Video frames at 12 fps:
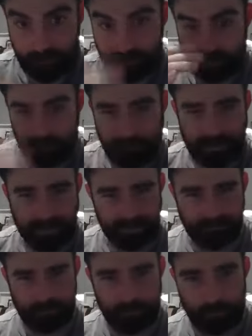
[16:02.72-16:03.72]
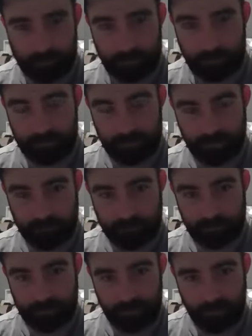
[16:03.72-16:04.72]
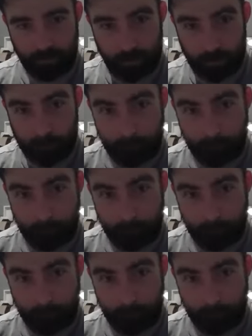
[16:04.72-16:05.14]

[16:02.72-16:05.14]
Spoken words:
That's a massive foam roller. It's like bigger than you are.